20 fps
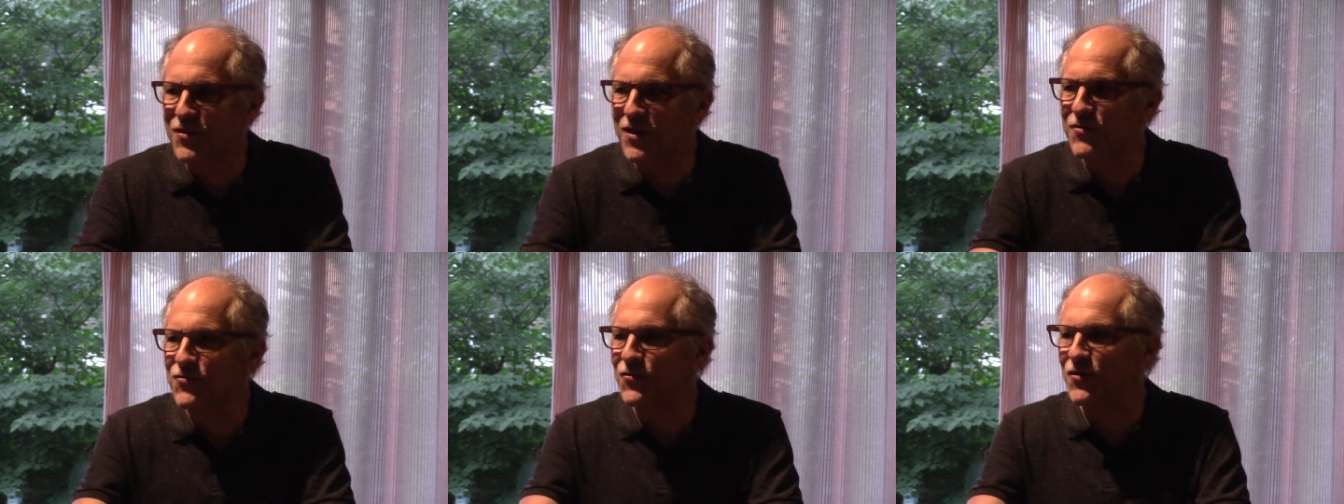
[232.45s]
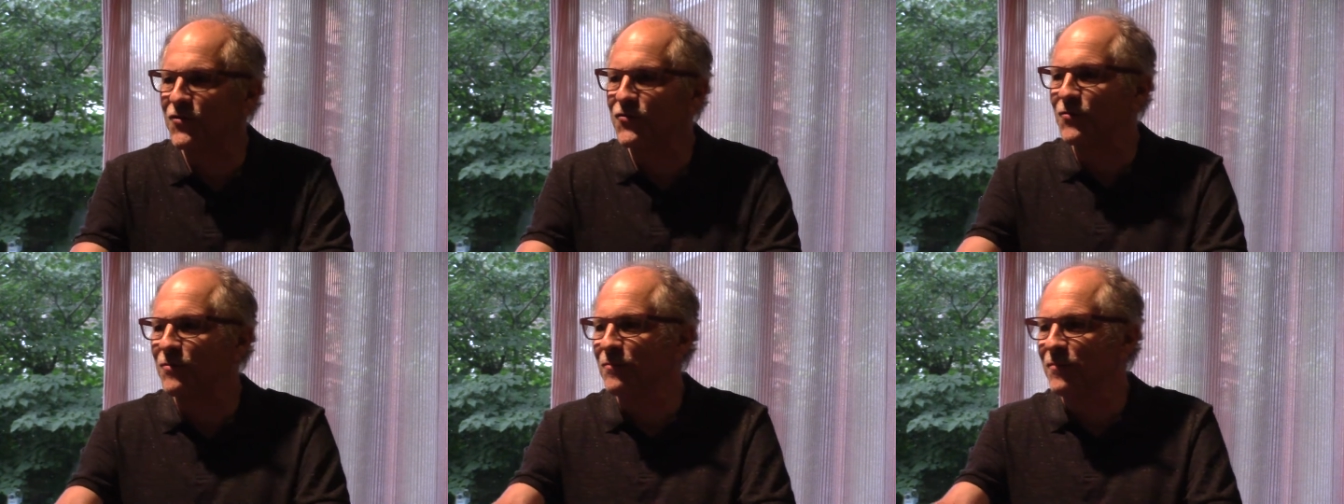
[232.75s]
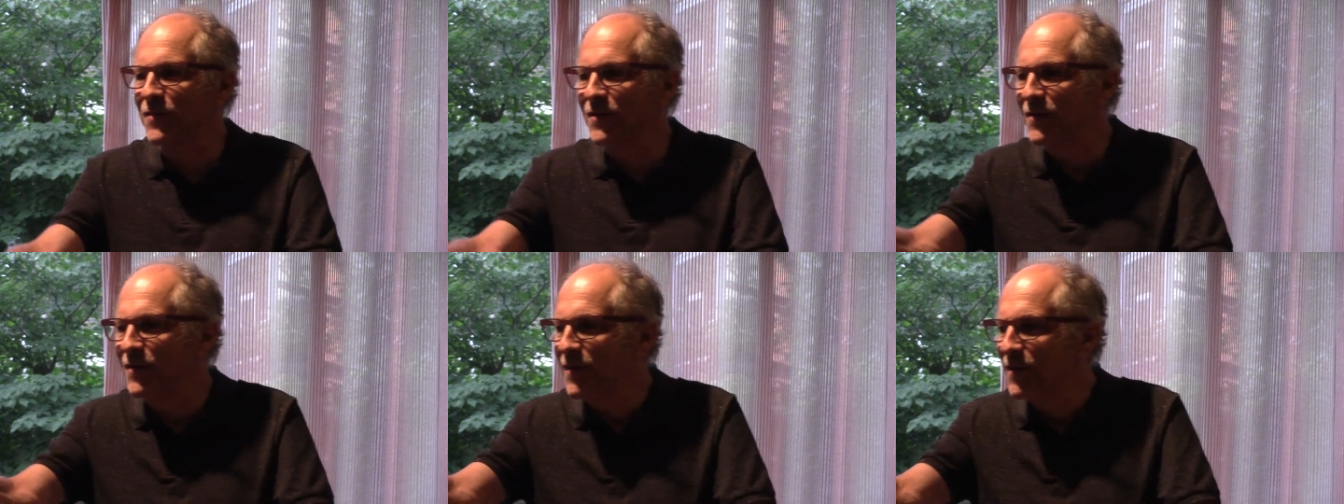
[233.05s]
I see some
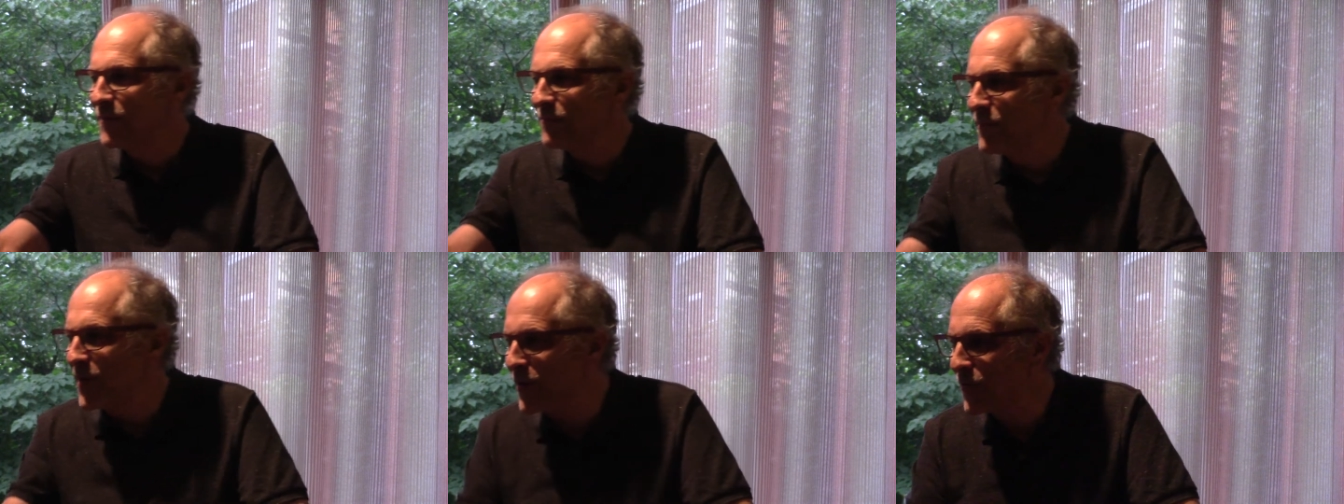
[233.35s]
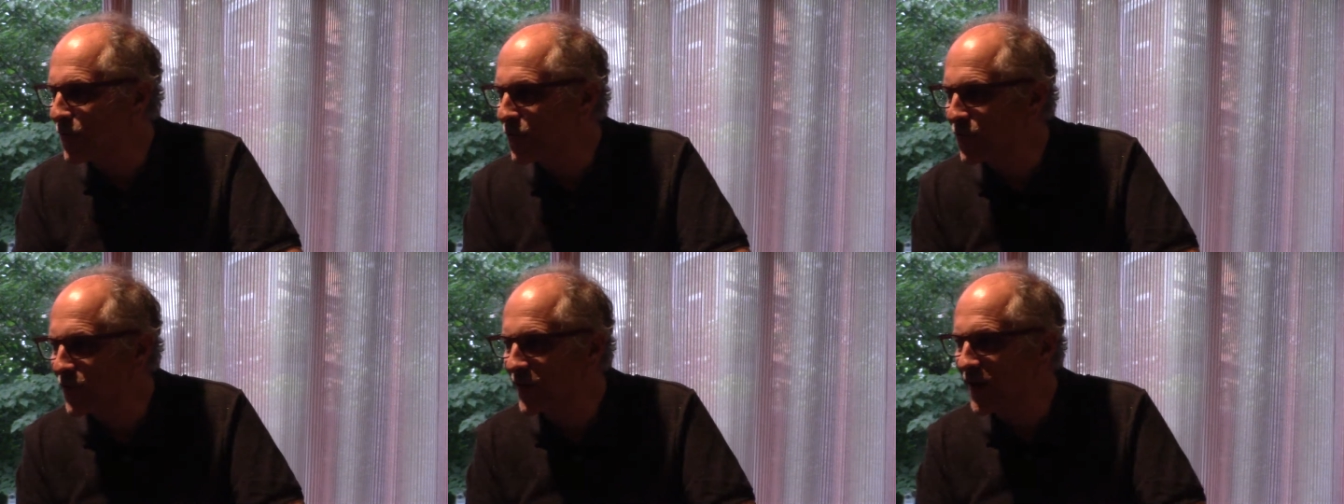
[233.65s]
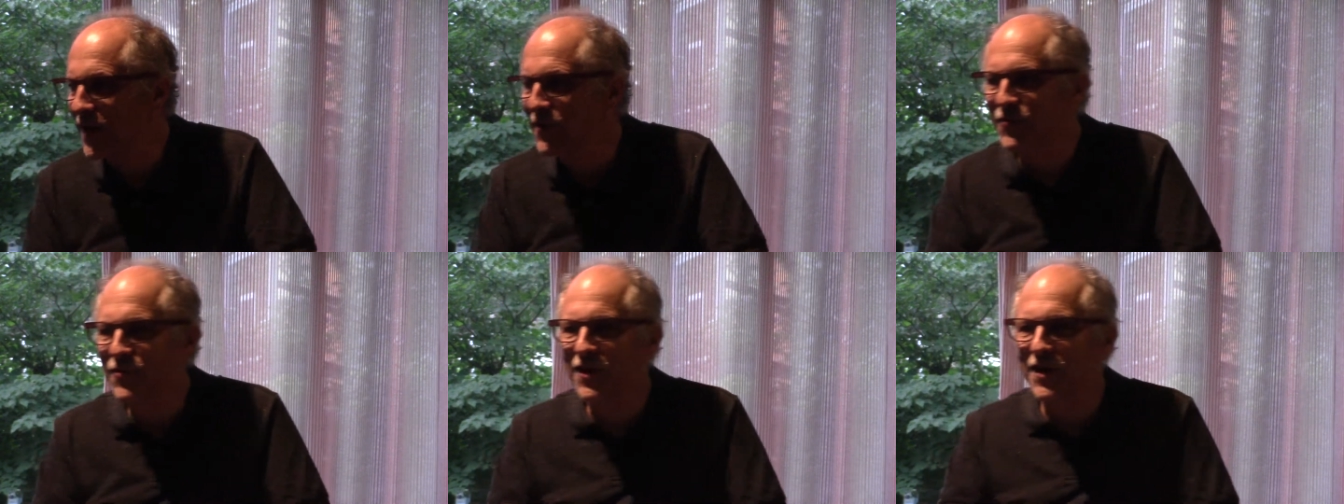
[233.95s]
mayoral
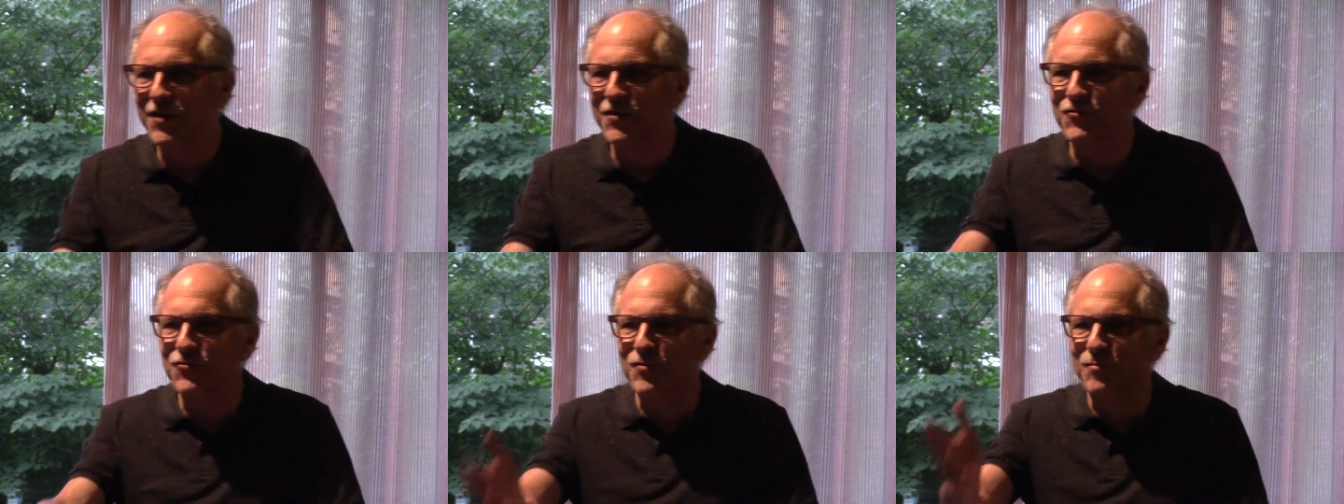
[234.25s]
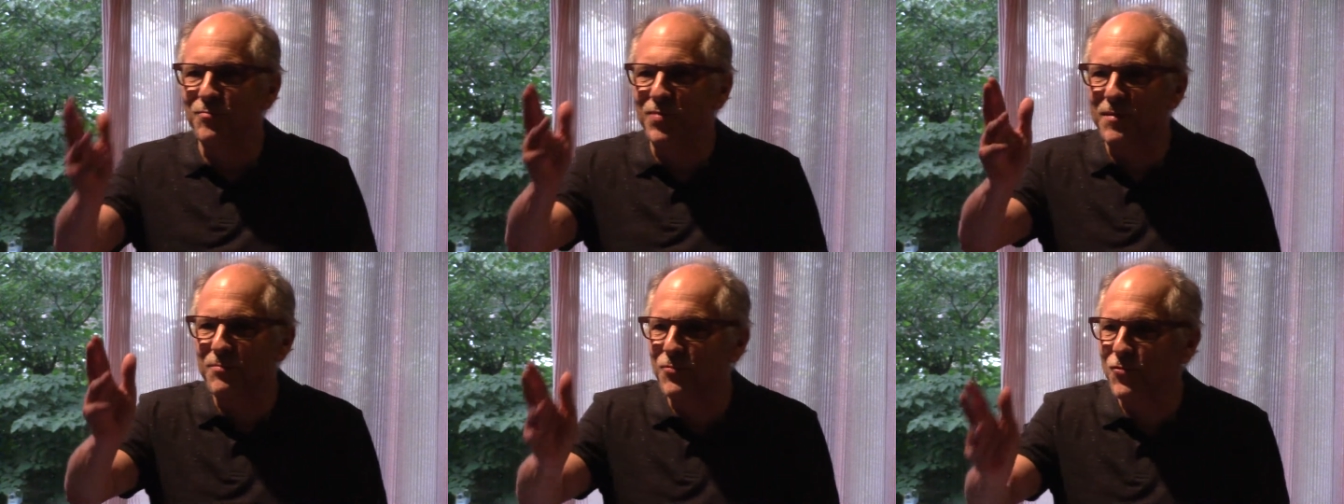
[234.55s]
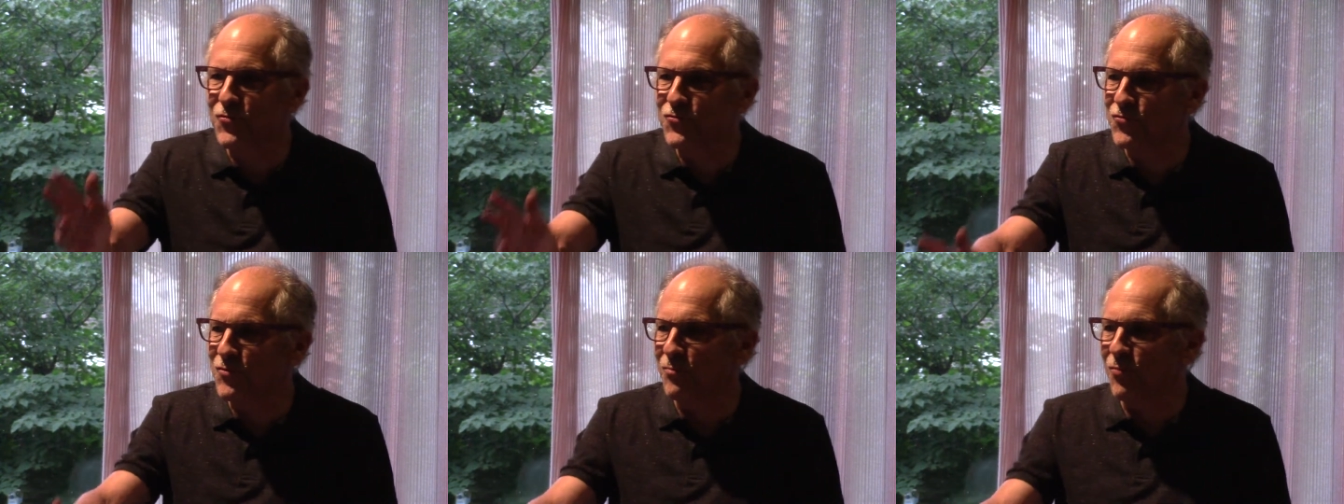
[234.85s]
candidates and
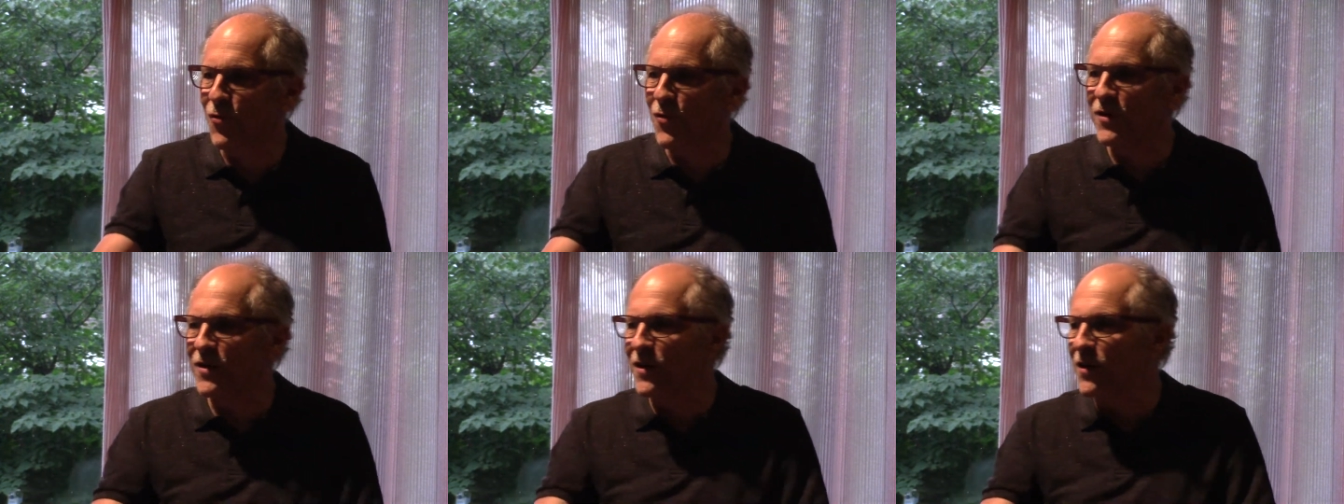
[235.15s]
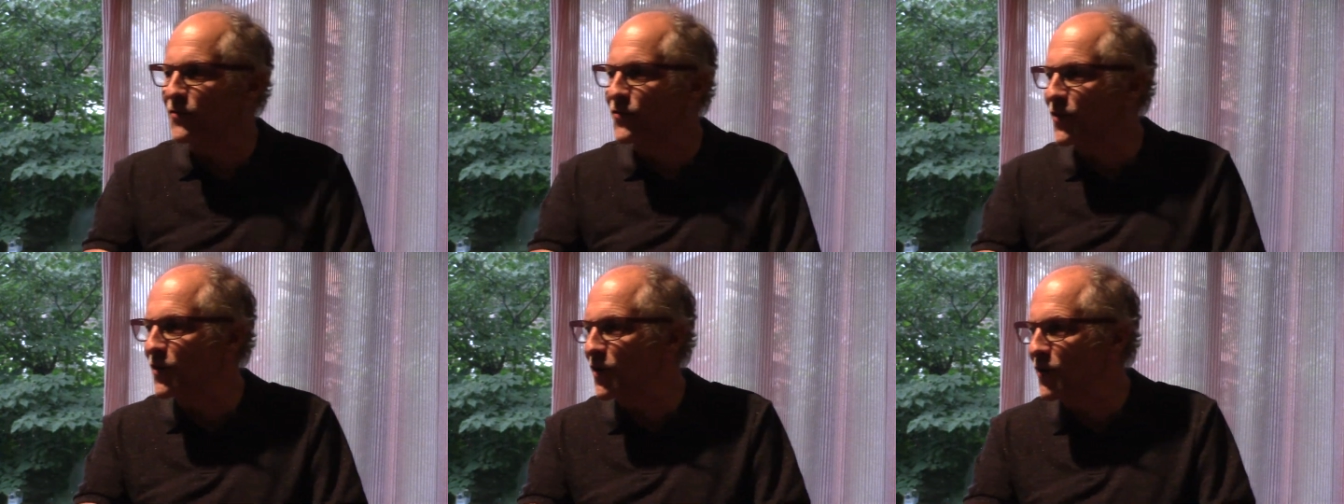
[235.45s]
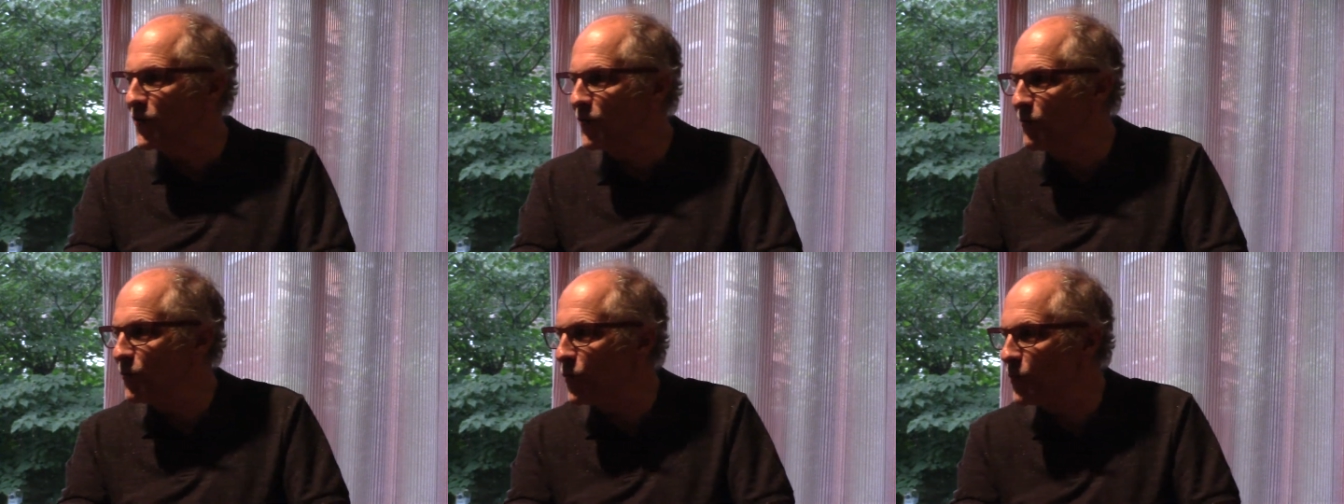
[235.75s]
people who are supporting other
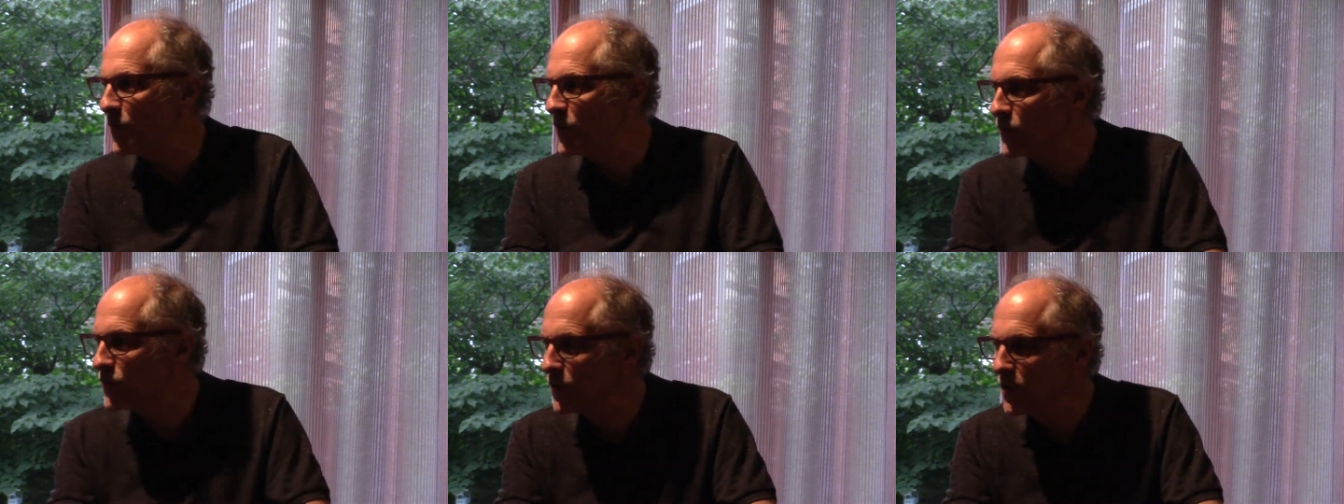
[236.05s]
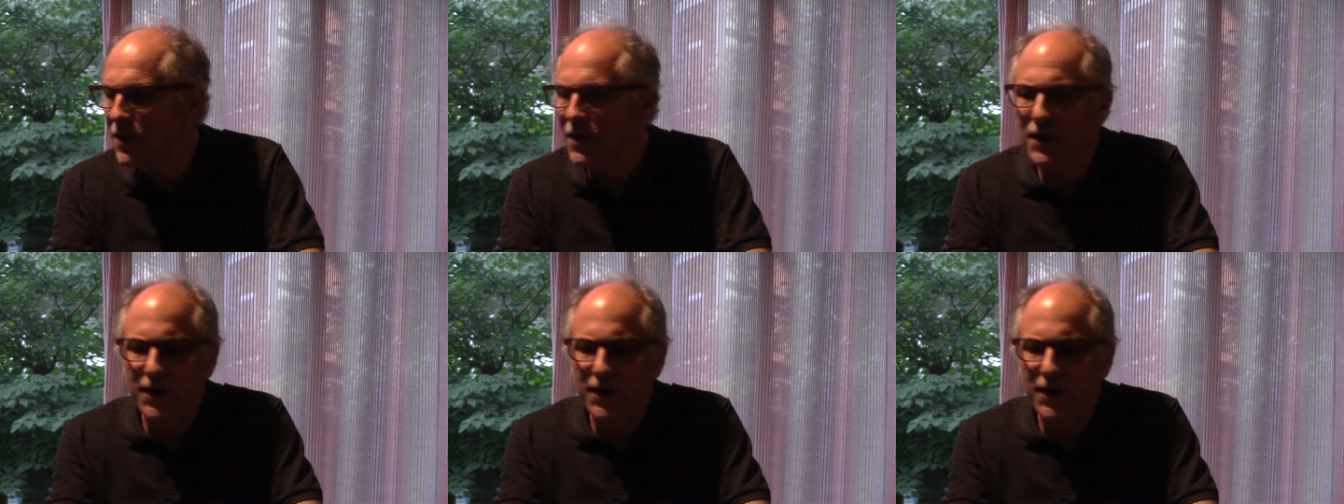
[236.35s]
kind of movements,